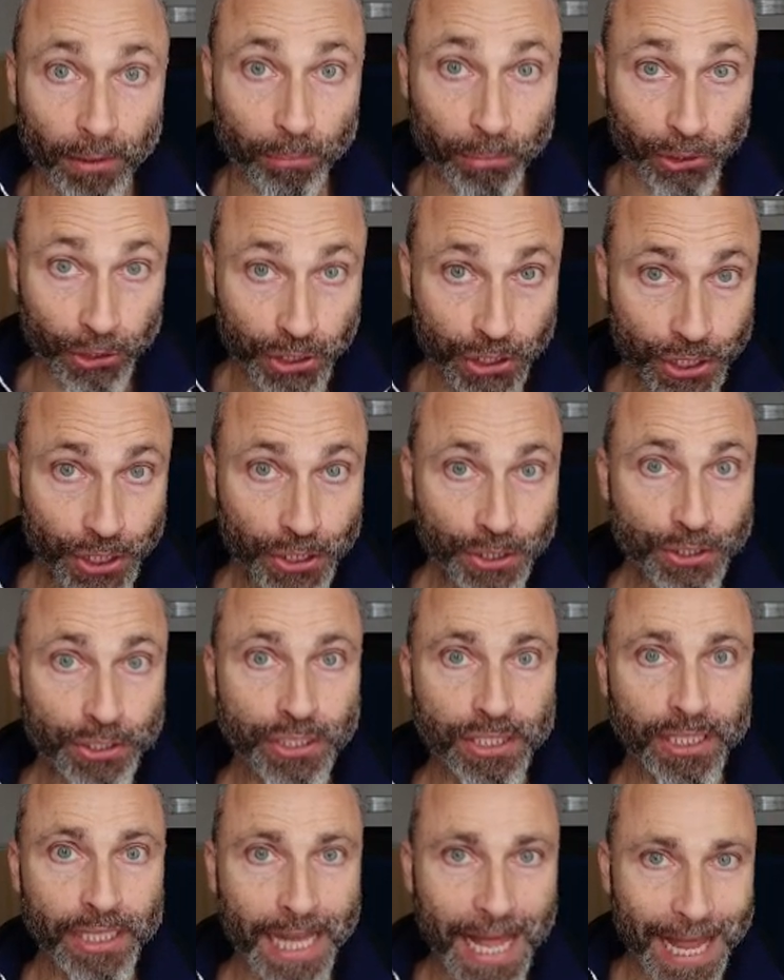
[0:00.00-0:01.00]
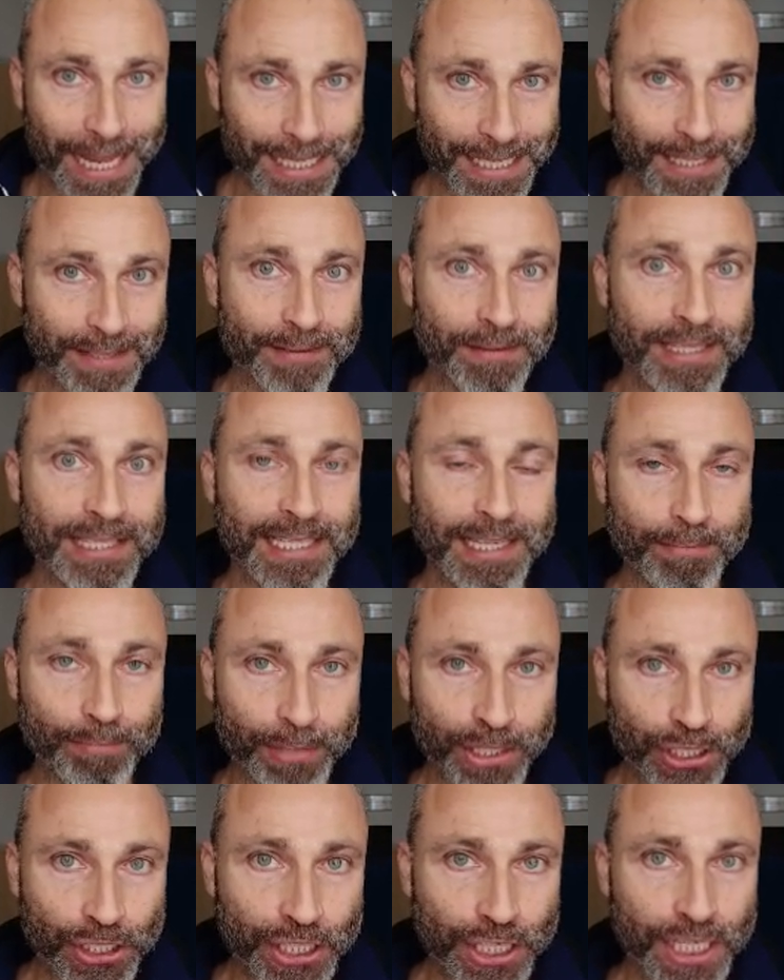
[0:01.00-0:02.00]
produced less
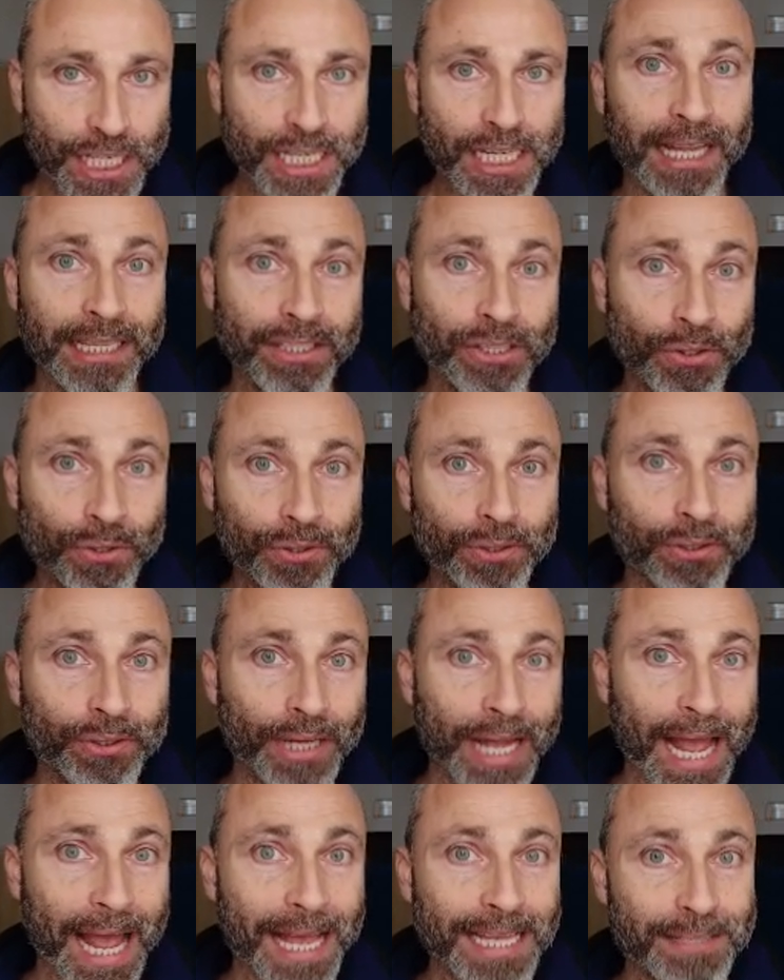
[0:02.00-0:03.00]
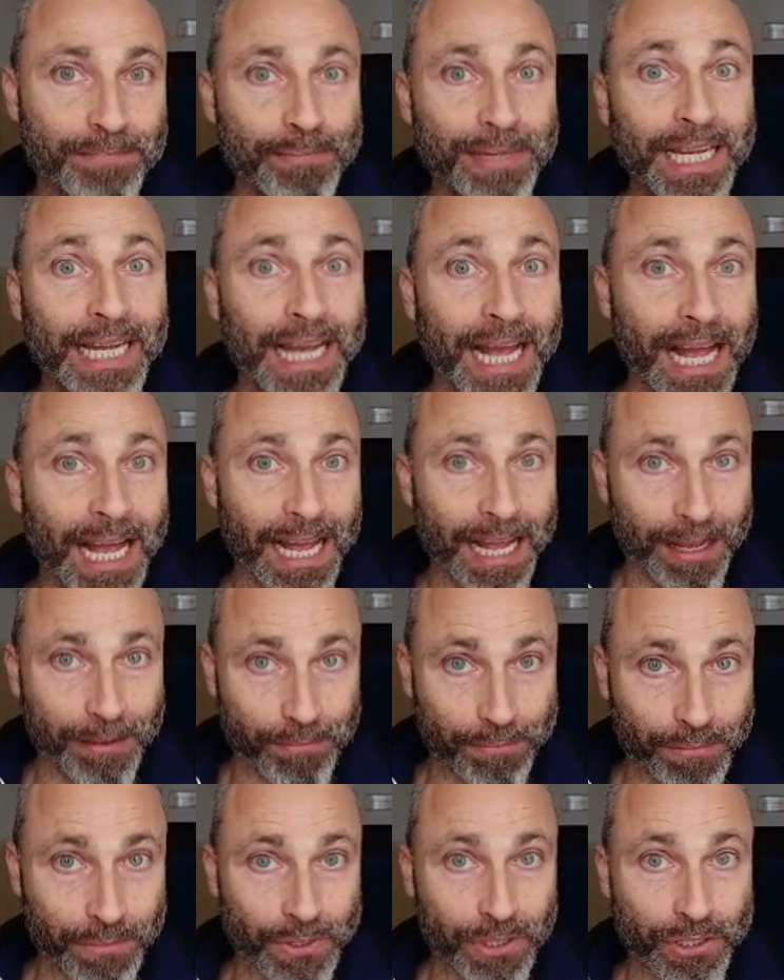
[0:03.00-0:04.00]
CpG and though has
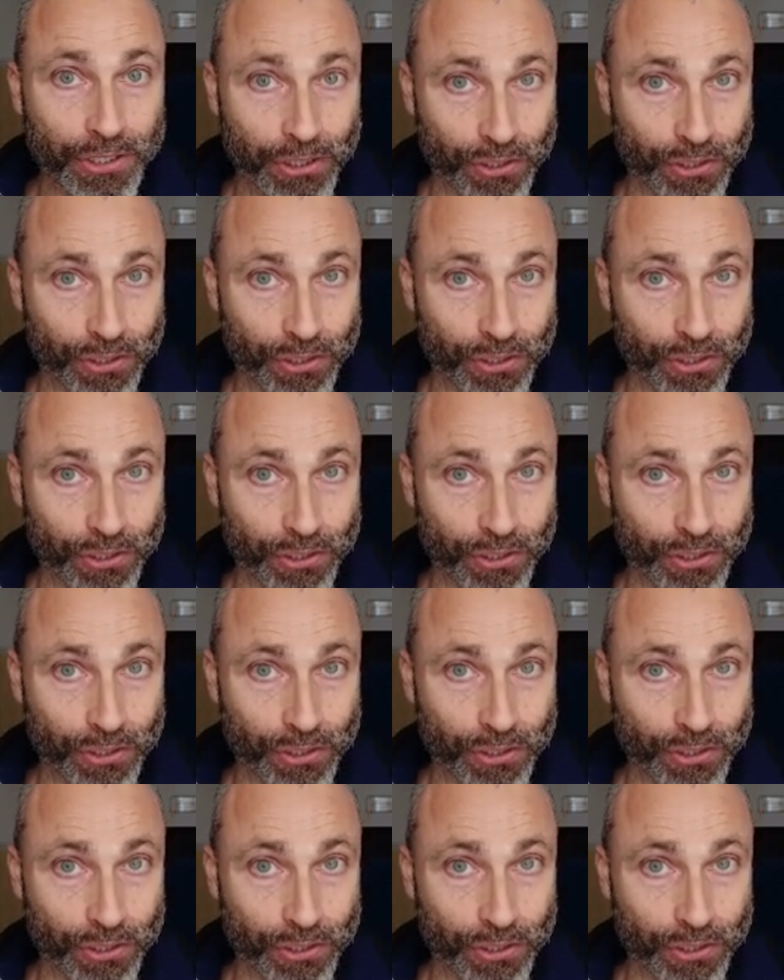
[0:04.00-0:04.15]
become